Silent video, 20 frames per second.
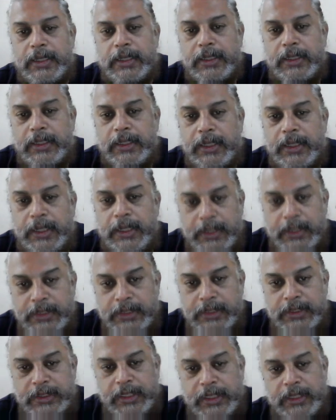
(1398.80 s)

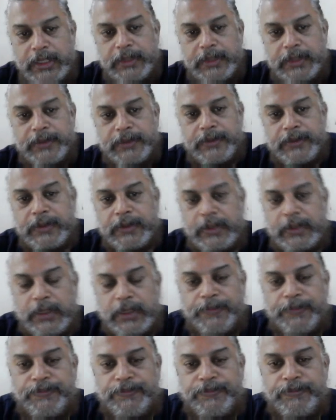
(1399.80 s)
intestine.
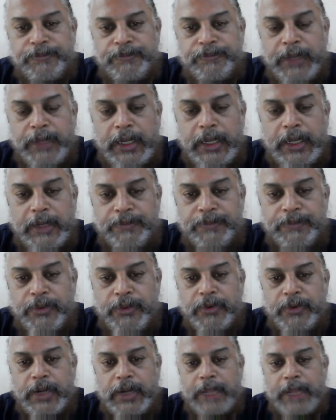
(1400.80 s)
The main
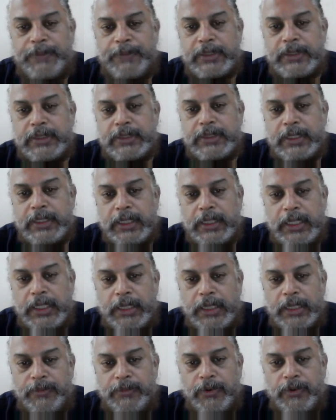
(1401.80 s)
prototype is
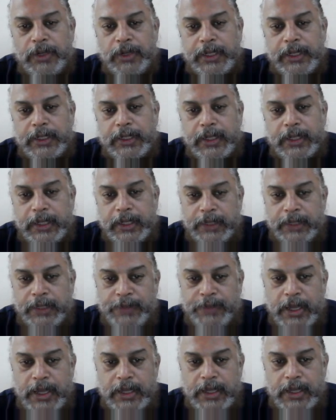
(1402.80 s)
hemolytic
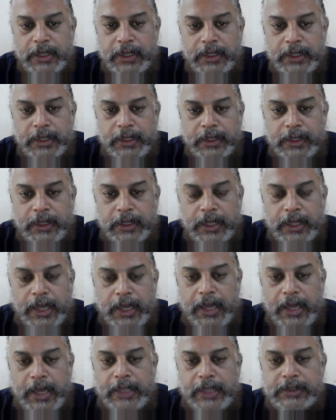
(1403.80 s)
anemia,
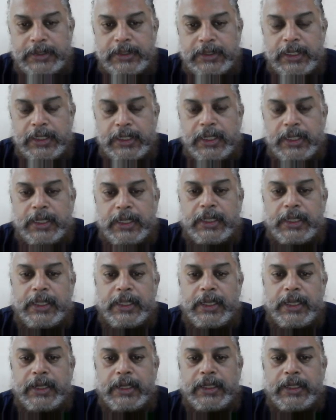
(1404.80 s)
as
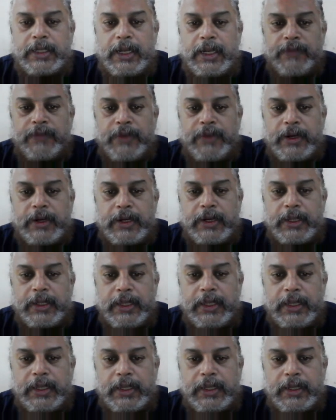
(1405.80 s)
here the liver
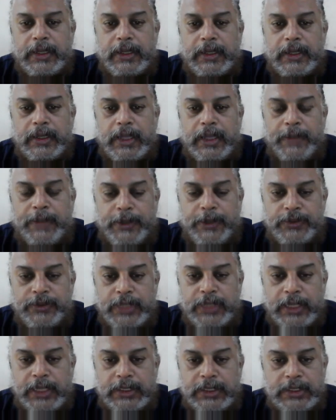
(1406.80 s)

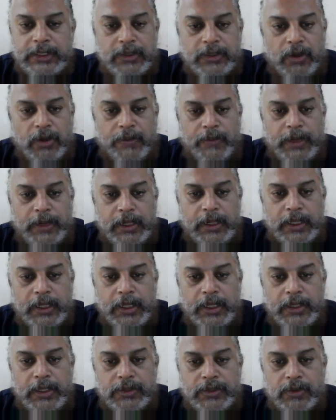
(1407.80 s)
hepatocyte is normal,
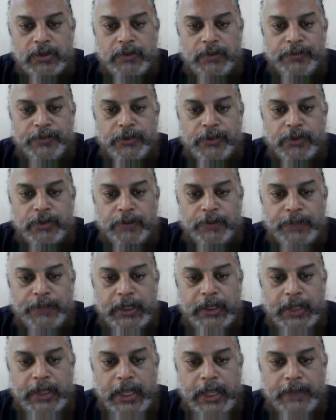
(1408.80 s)
so
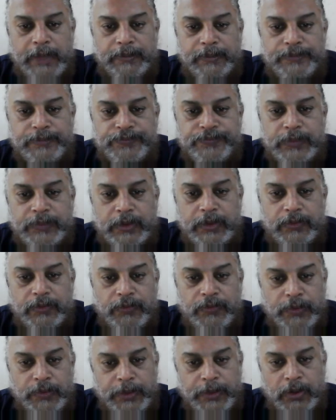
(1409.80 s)
prothrombin time
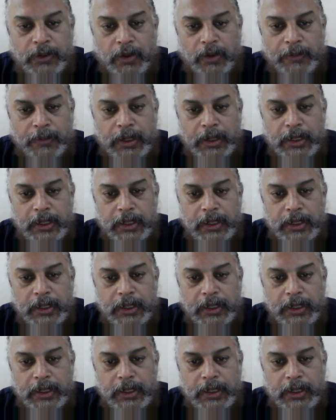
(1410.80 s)
would be normal,